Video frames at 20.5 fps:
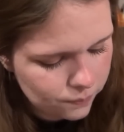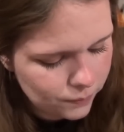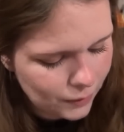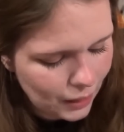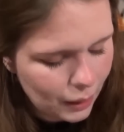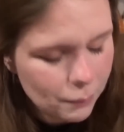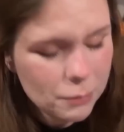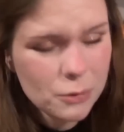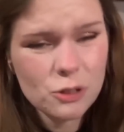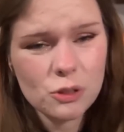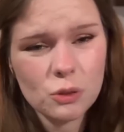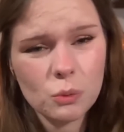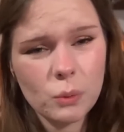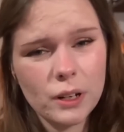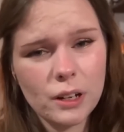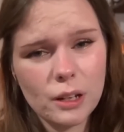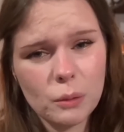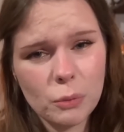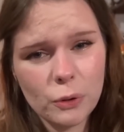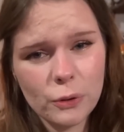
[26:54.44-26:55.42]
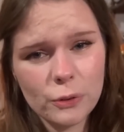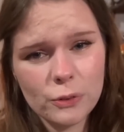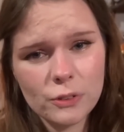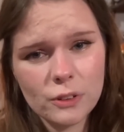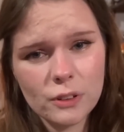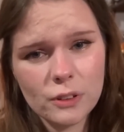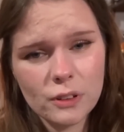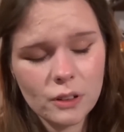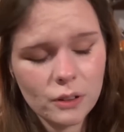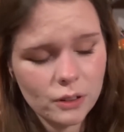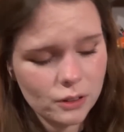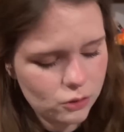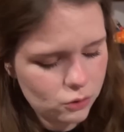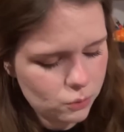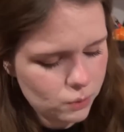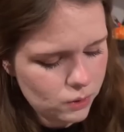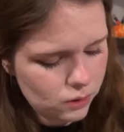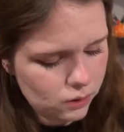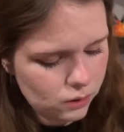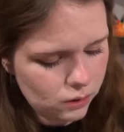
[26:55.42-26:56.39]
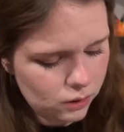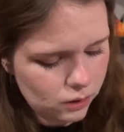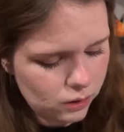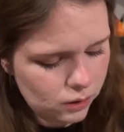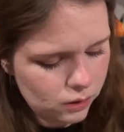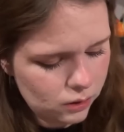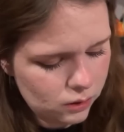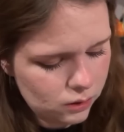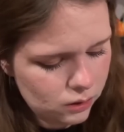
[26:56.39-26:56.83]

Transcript: I'm a sweaty person, though. I sweat a lot.